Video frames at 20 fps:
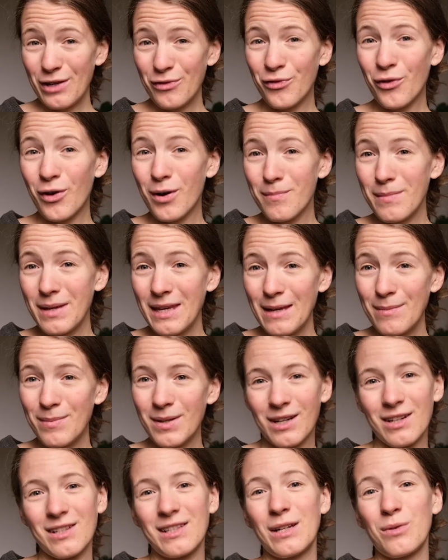for me
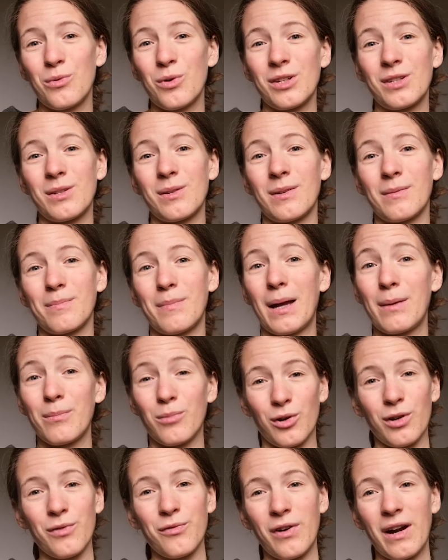because it was my
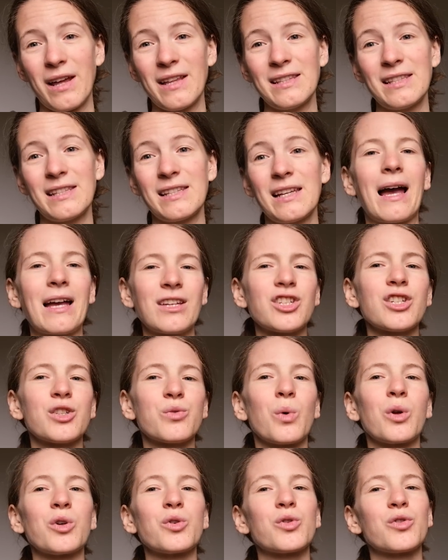boyfriend's. I
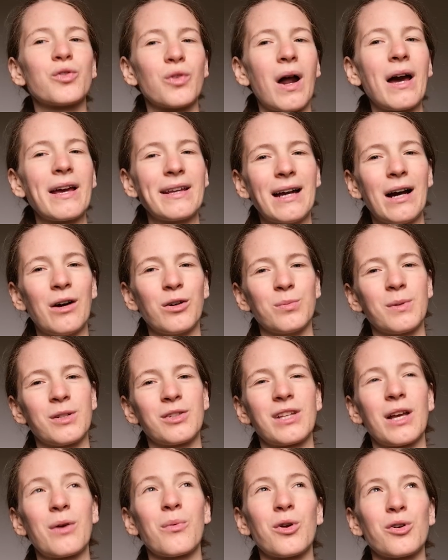just want to try it out
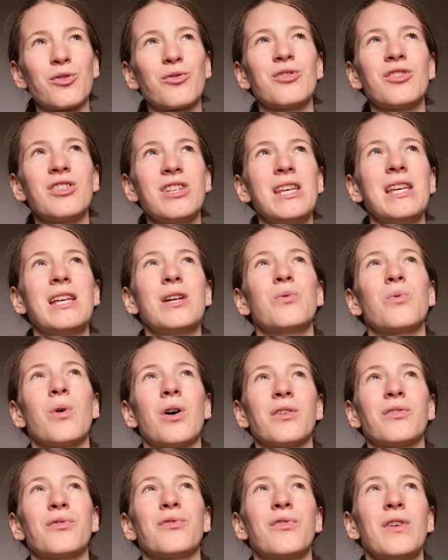because I want to see
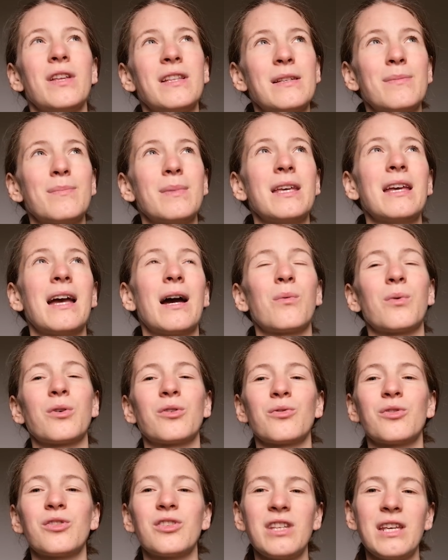what fits me. I want
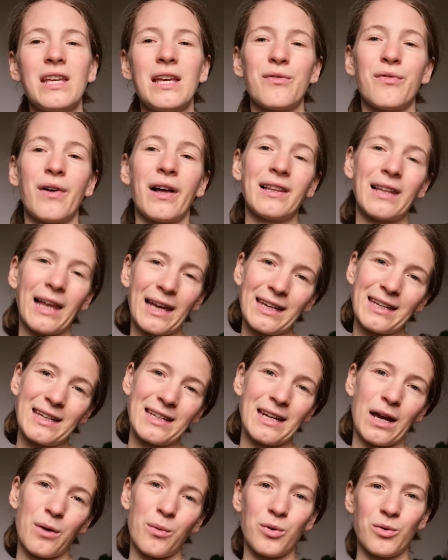to see if I like
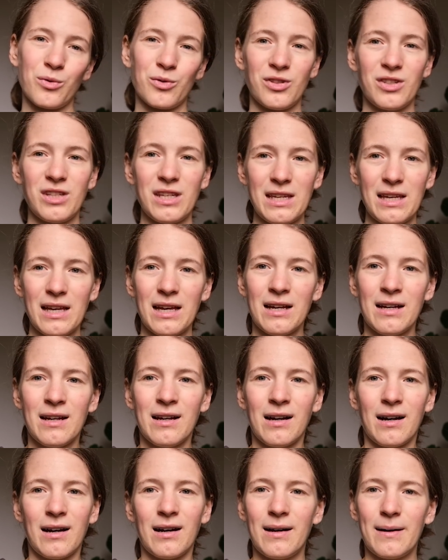it. I want to see,
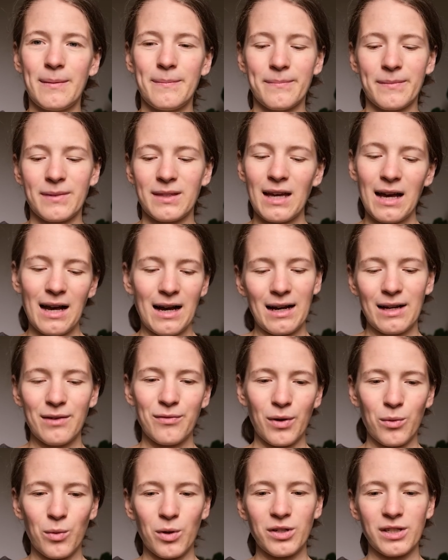
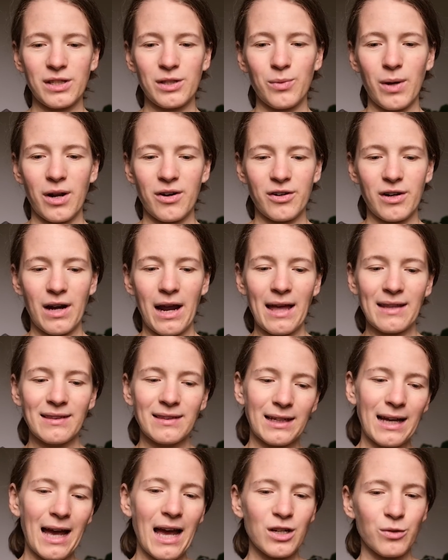if I want a sweater. And
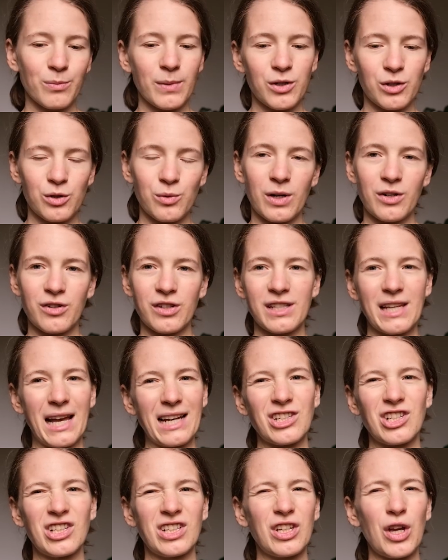the cashmere sweater is
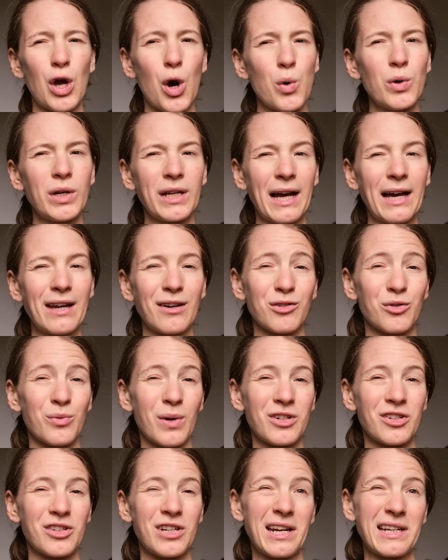actually the only kind of
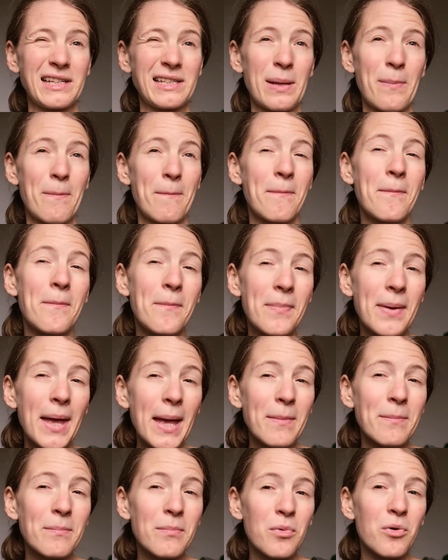sweater that is a
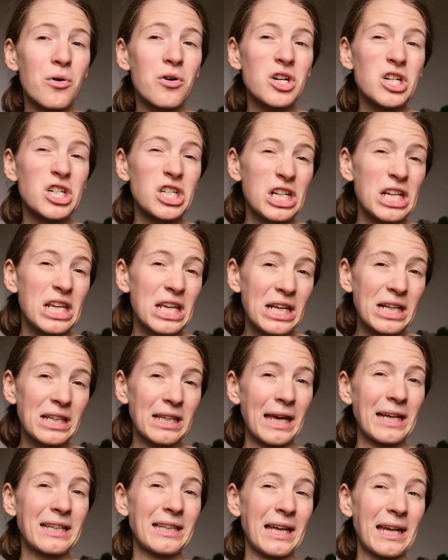bit more chic,
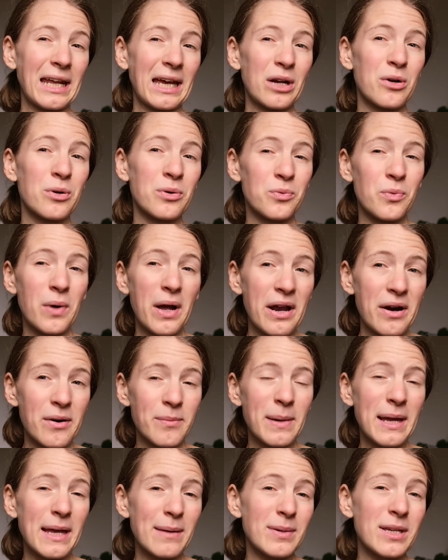like that I could wear
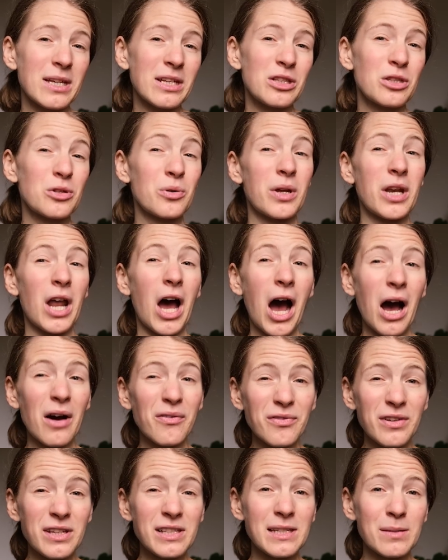maybe to an
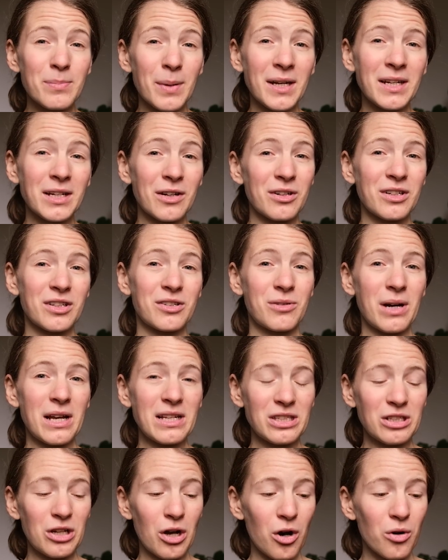office depending on the
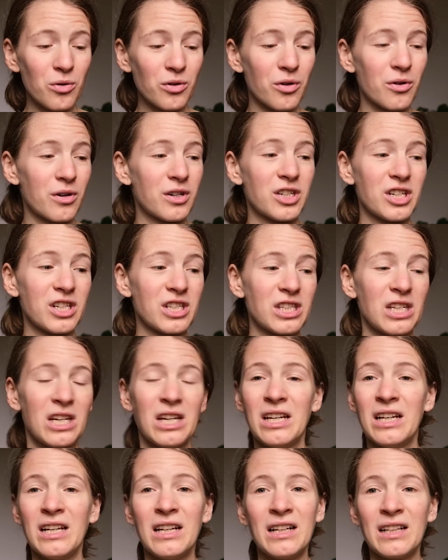dress code or just
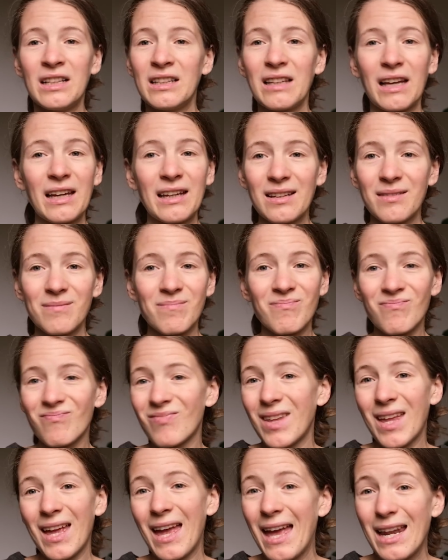like
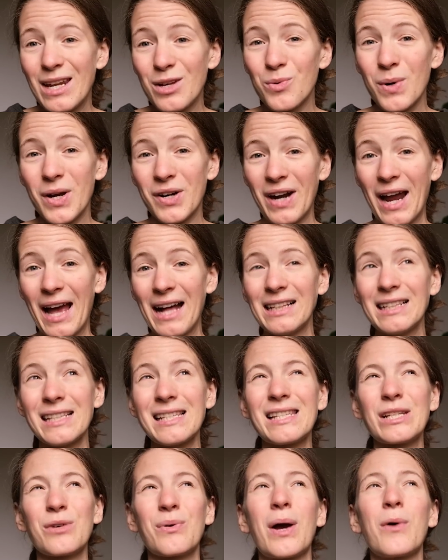anywhere else.
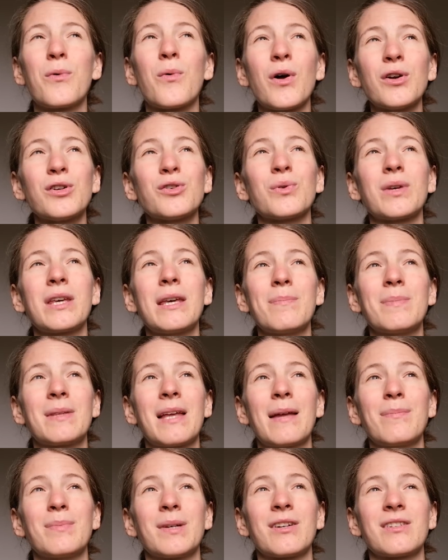So I want to keep
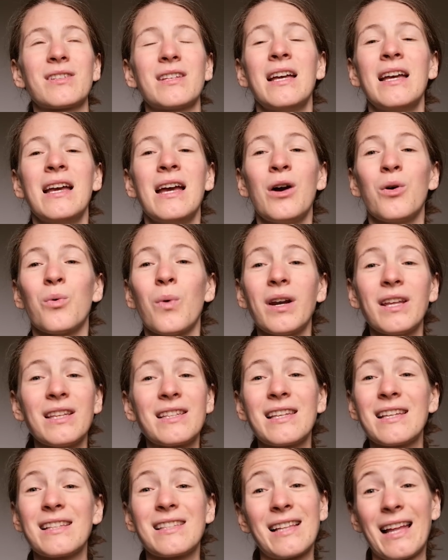that because one,
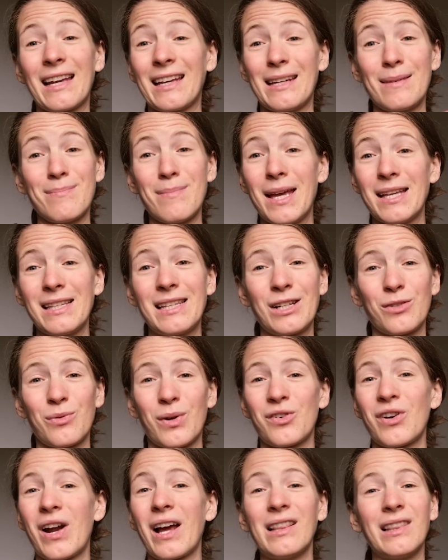it's like an amazing
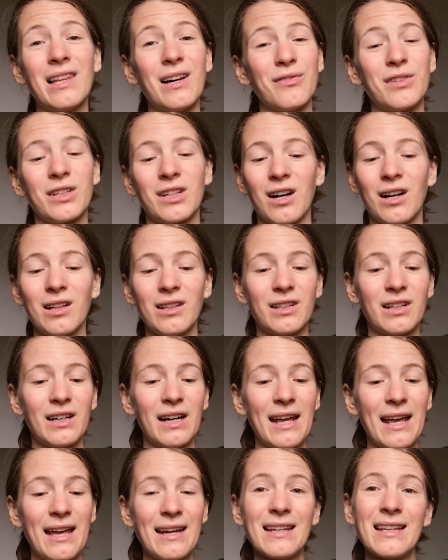sweater. I love the color
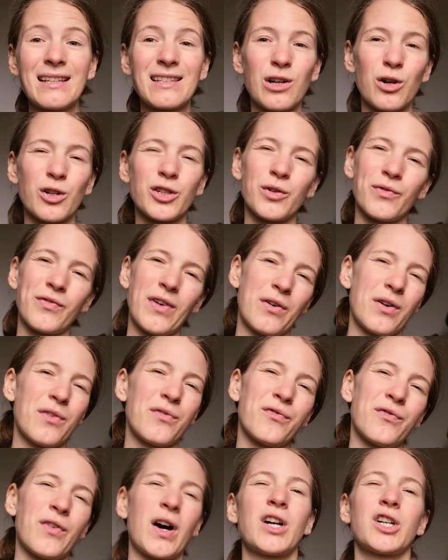and it's also very
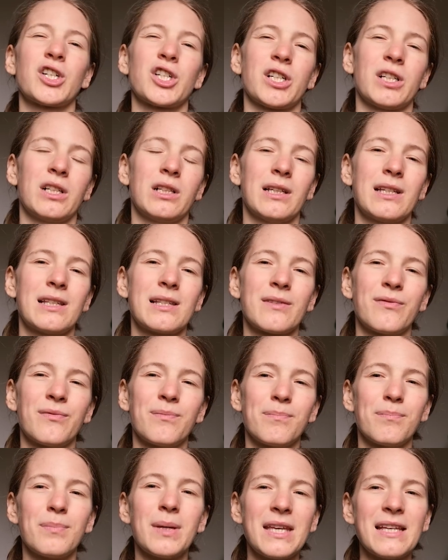functional. It's a
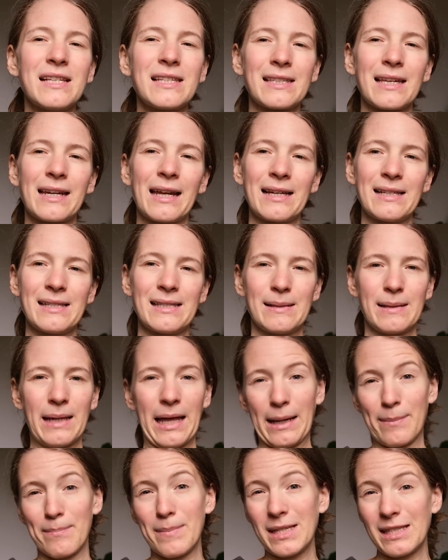piece that is
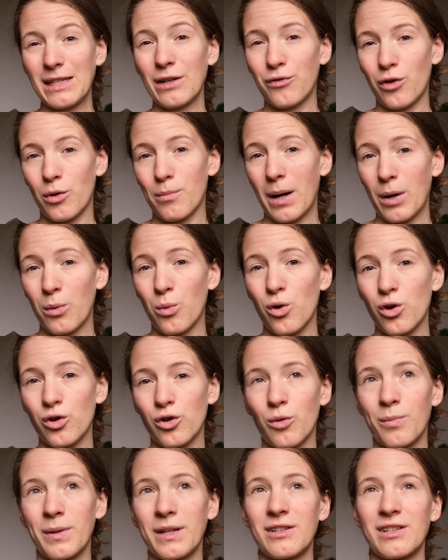like missing from my
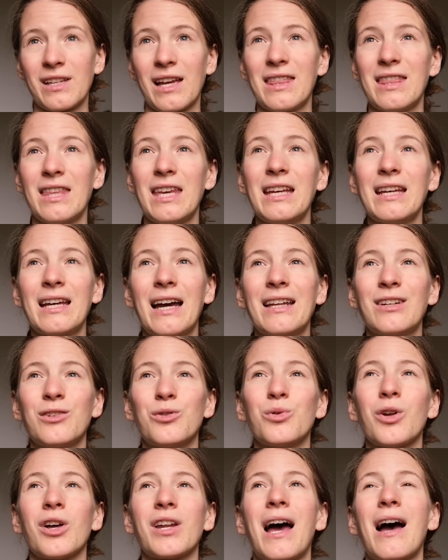wardrobe because I think I
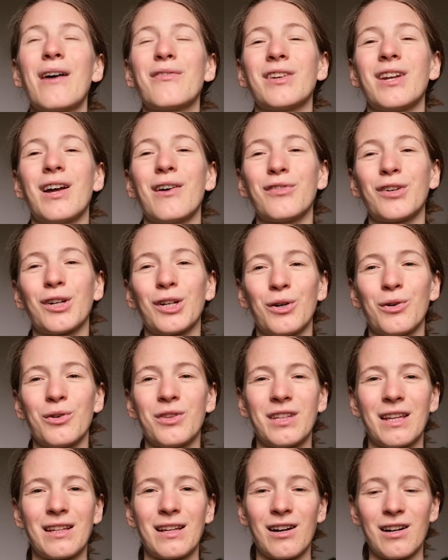do not have enough
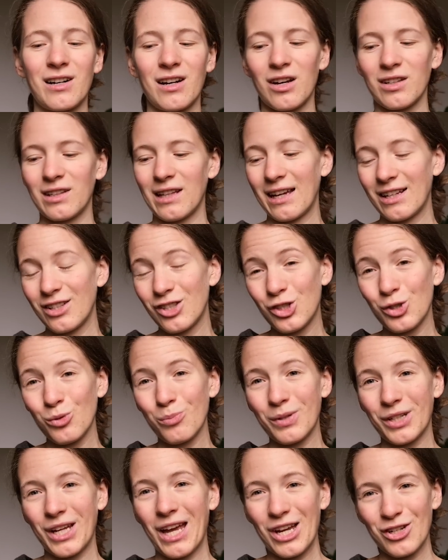clothes that are not like
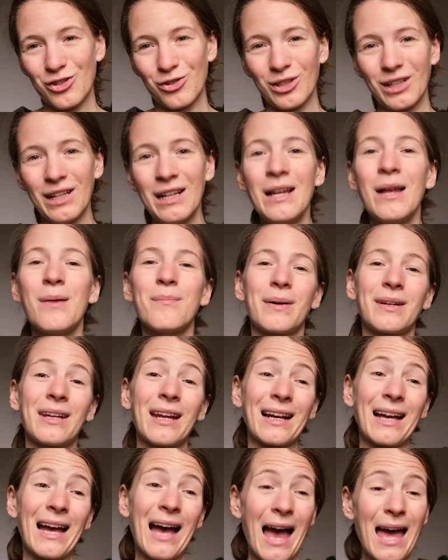super casual but
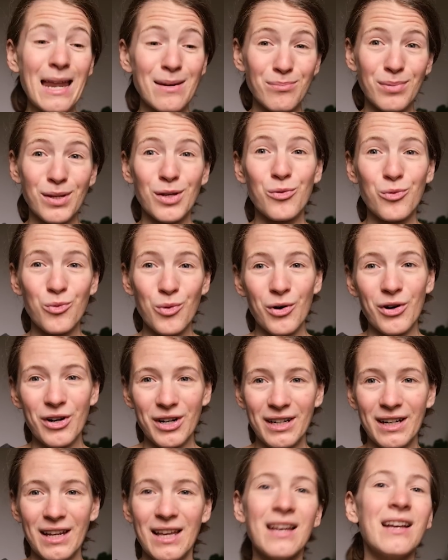that can be
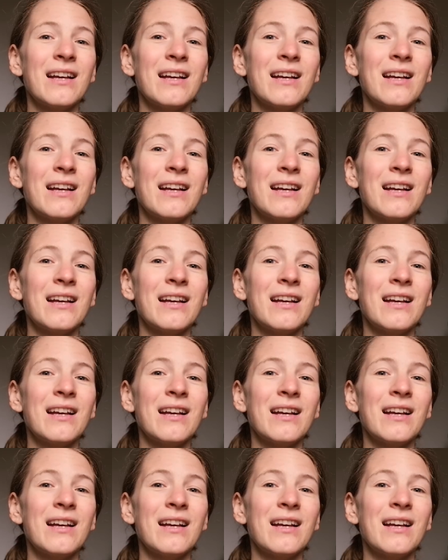worn